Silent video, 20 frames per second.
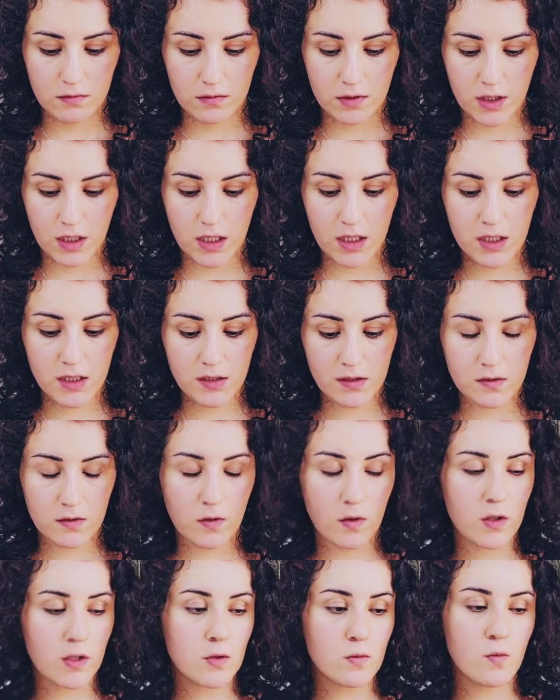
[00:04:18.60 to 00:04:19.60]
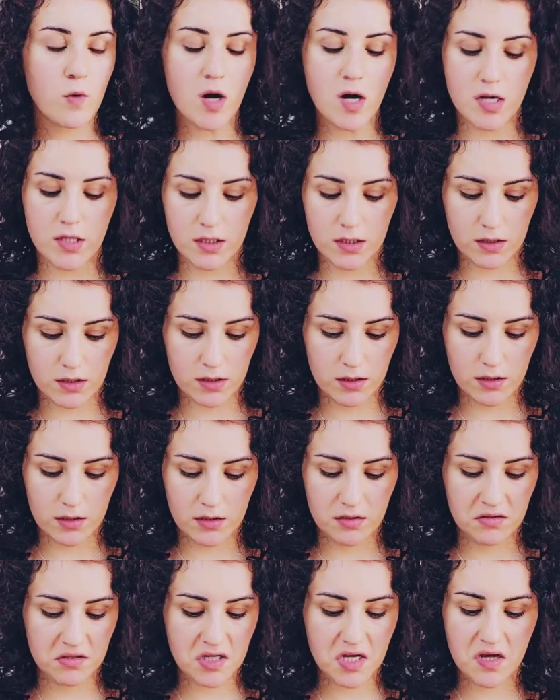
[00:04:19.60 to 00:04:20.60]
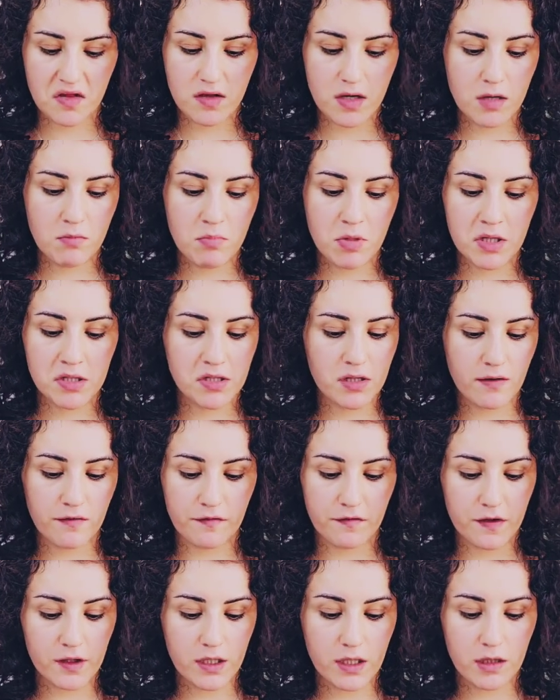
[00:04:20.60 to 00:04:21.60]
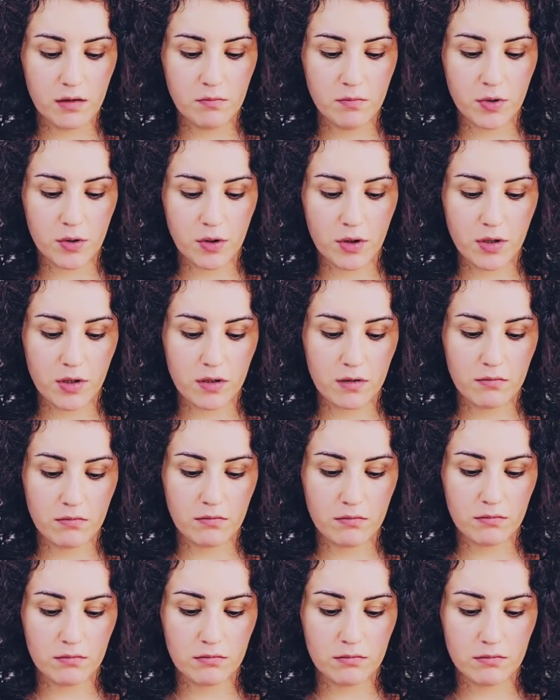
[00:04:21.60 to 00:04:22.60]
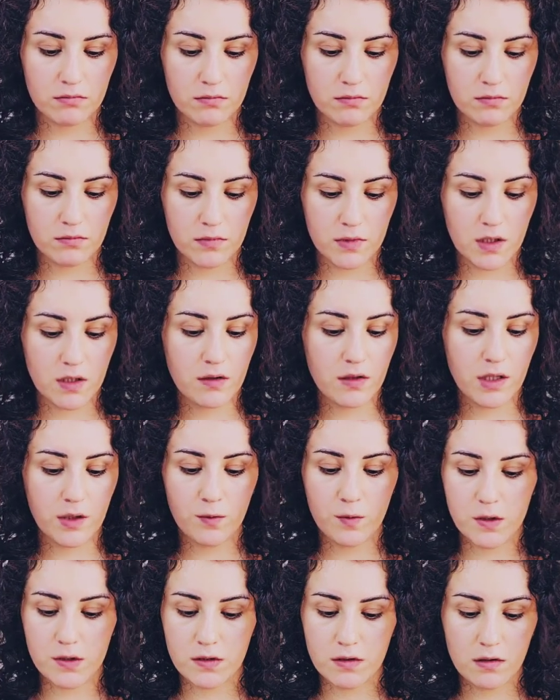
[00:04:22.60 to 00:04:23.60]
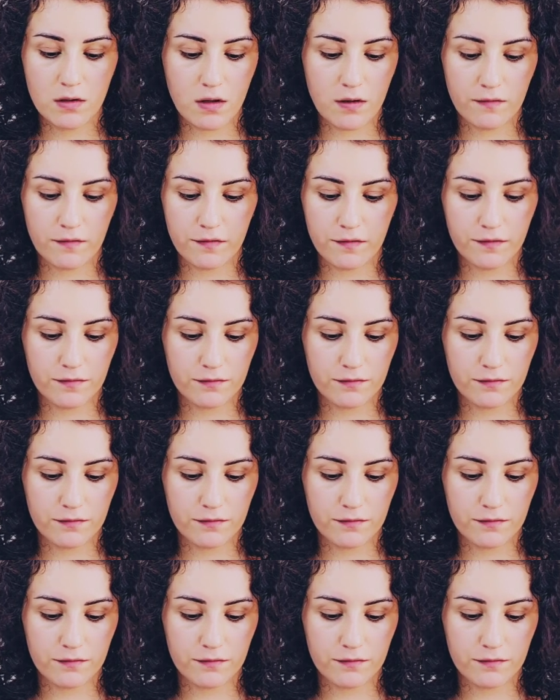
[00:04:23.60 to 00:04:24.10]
is or was nothing but a fucking burden. Nothing was enough.